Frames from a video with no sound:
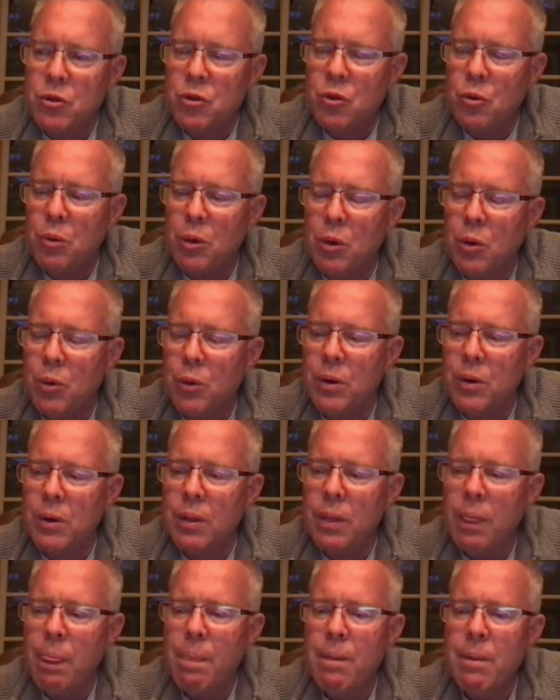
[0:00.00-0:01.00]
I'm talking
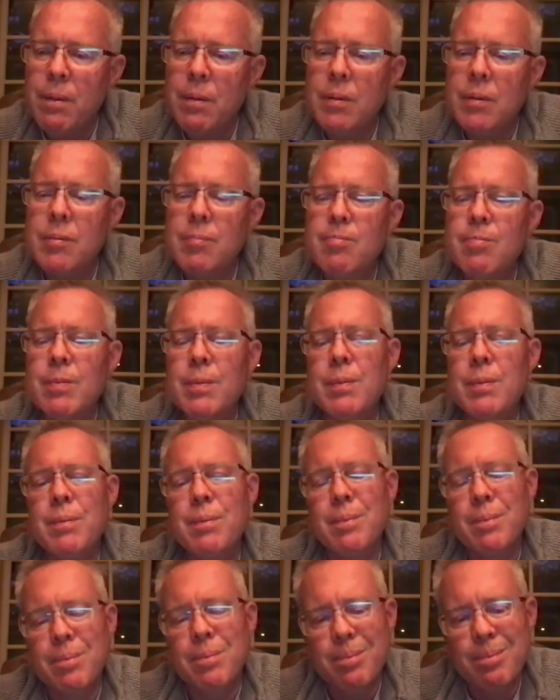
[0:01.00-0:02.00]
about connections to shell
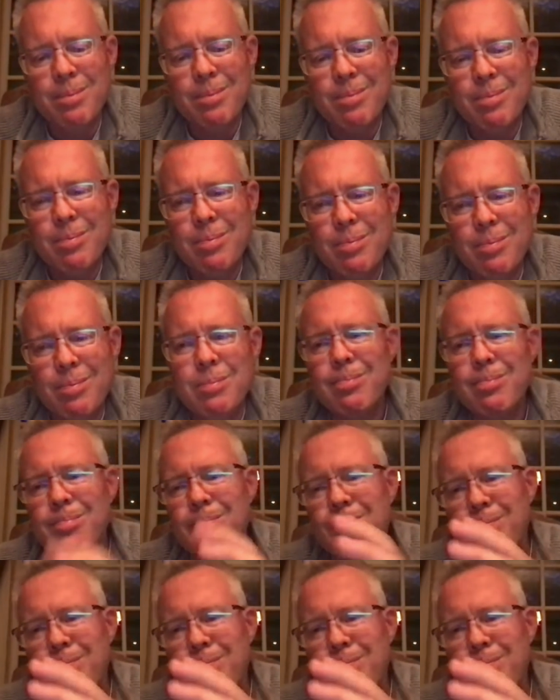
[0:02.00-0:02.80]
companies with directors in